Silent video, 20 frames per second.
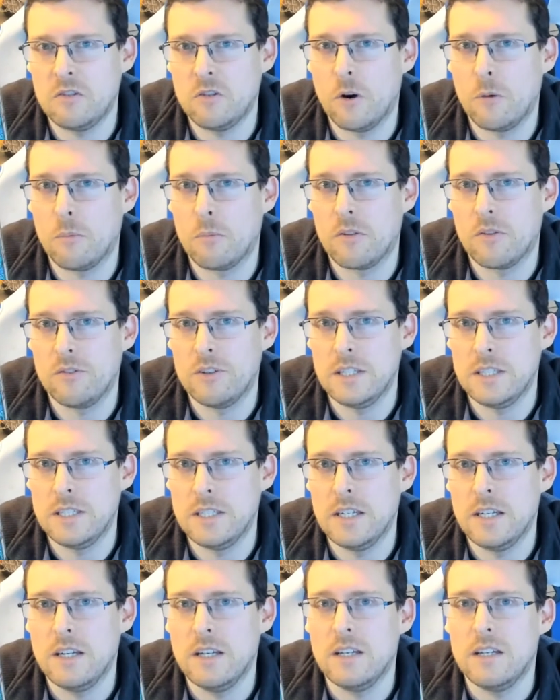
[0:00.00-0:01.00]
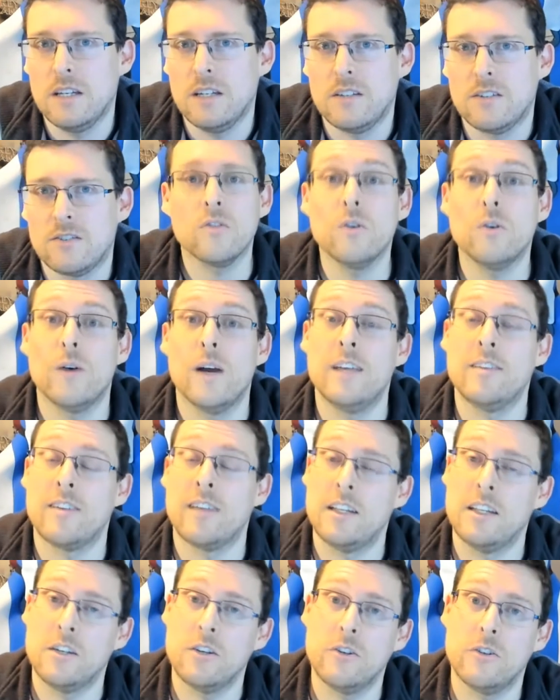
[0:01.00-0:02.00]
top 3. So is
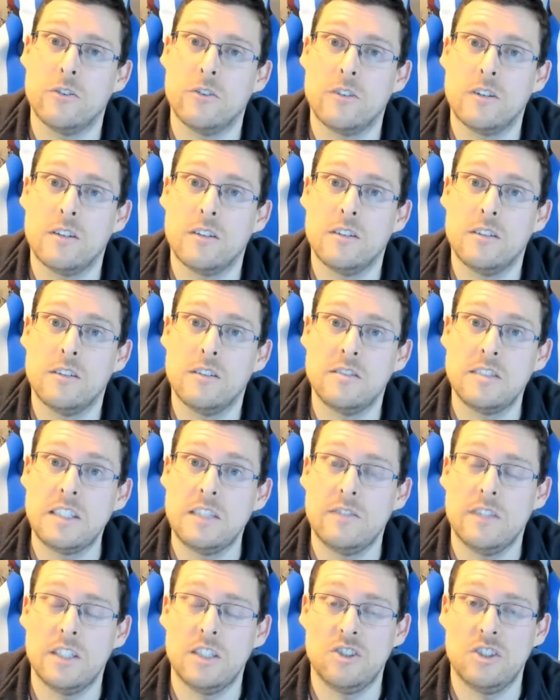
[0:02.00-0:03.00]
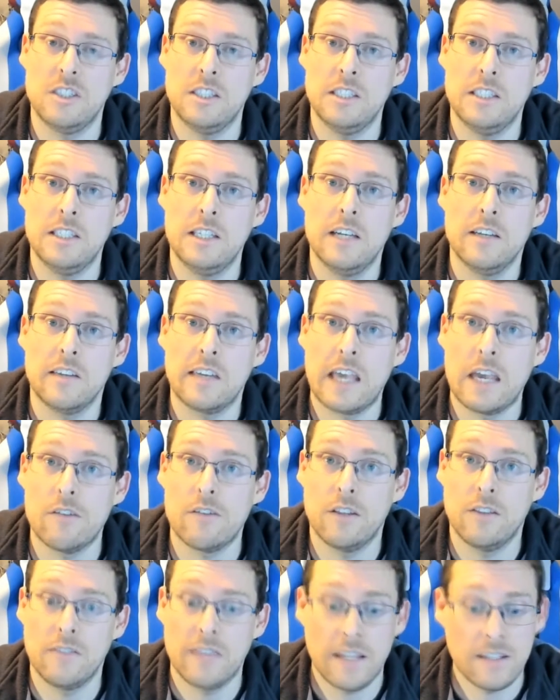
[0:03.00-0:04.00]
it any good? CVG gave
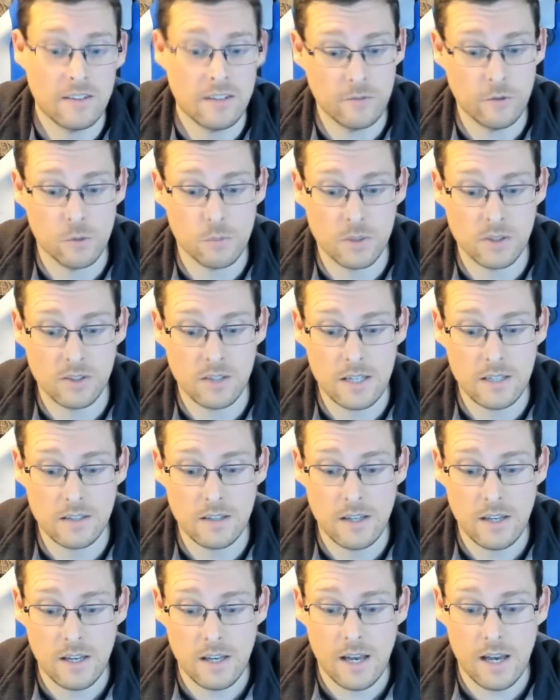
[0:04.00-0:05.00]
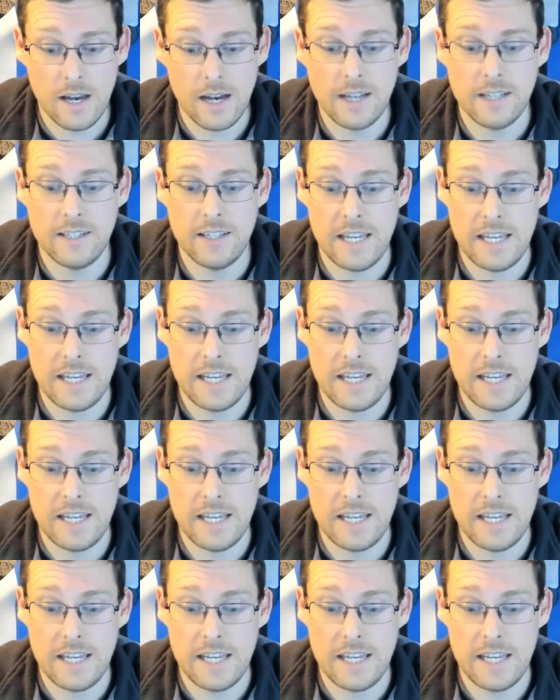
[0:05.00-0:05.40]
it 94%, and